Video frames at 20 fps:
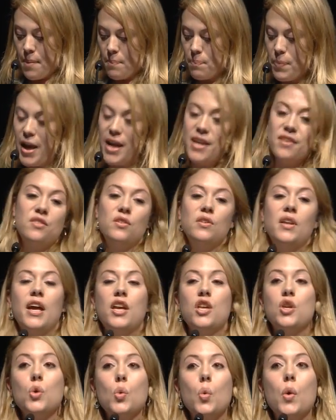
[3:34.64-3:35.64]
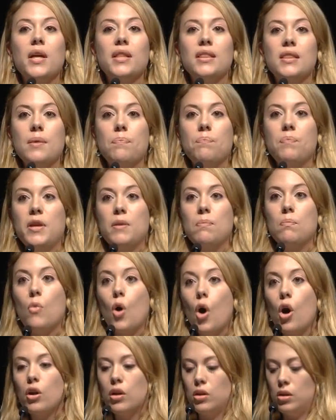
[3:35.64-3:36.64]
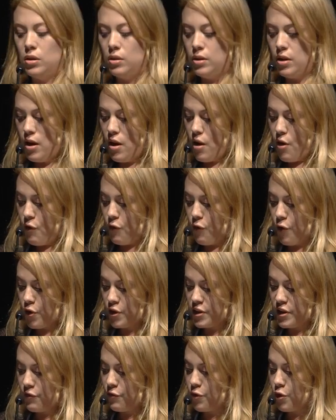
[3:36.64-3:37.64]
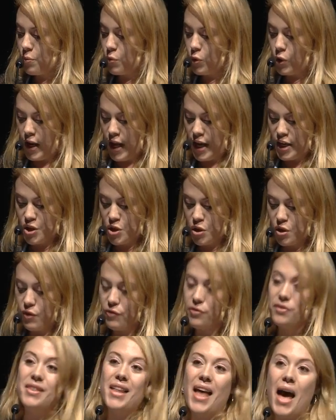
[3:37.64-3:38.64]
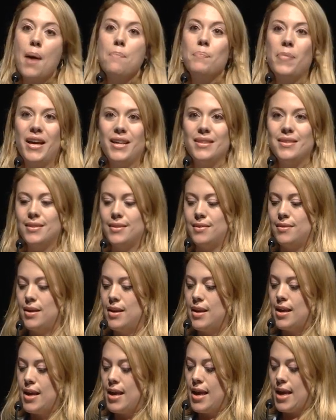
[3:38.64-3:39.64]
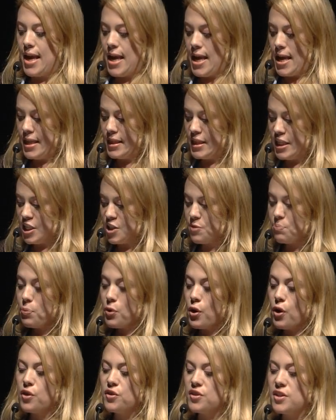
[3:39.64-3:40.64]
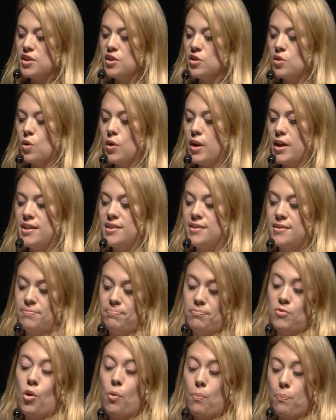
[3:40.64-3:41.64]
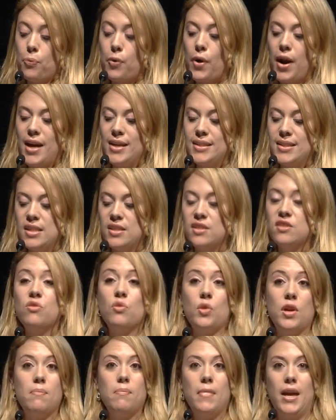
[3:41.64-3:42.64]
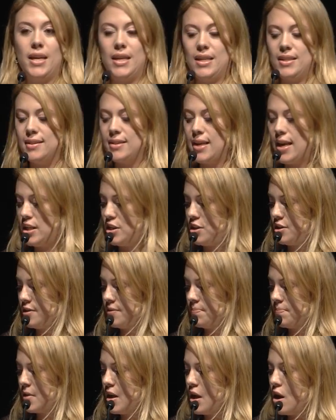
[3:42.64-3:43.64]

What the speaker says: Based on a UNDP model for the formulation of NAPAs, this process comprises 3 main stages.